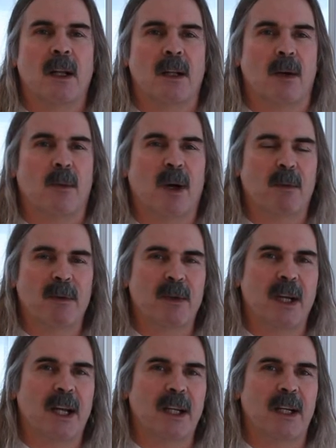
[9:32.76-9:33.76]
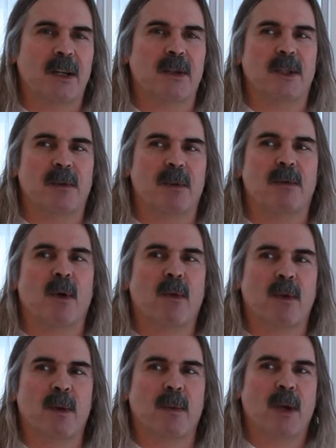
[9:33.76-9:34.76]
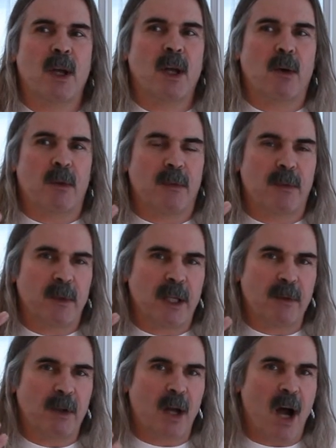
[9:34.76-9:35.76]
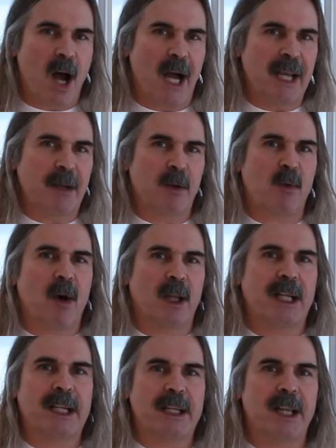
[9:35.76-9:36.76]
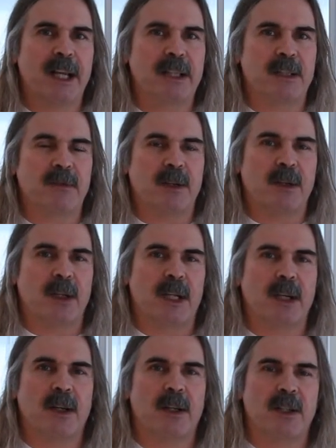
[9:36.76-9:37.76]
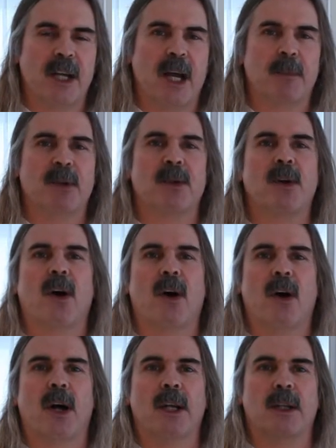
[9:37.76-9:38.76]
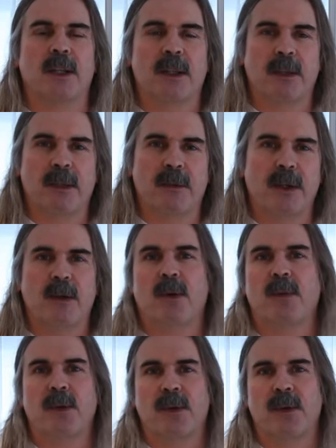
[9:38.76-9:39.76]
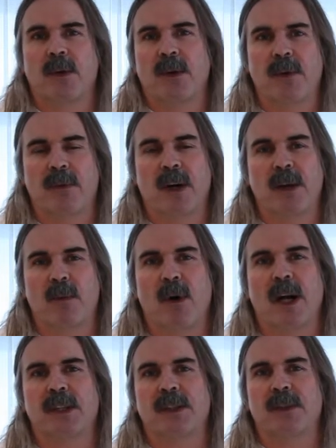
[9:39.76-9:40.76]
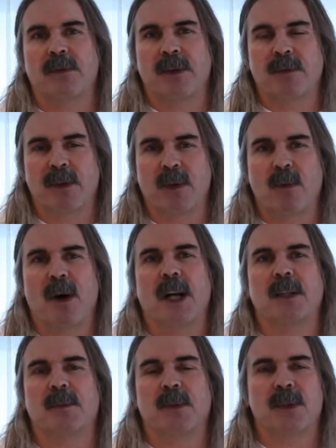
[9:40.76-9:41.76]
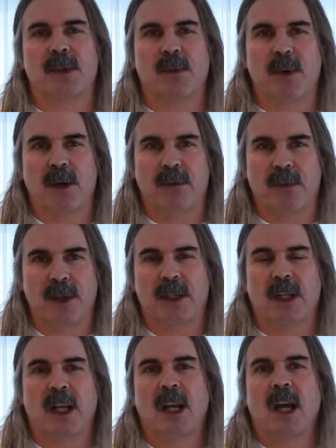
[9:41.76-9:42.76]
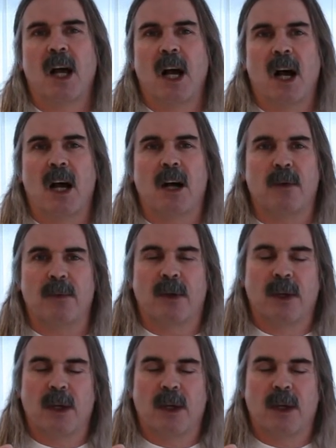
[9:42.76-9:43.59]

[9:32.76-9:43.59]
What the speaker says: Now what we've done here is we've given high quality lights. If you look at our chapter on delivering over 35 watts to 50 watts per square foot of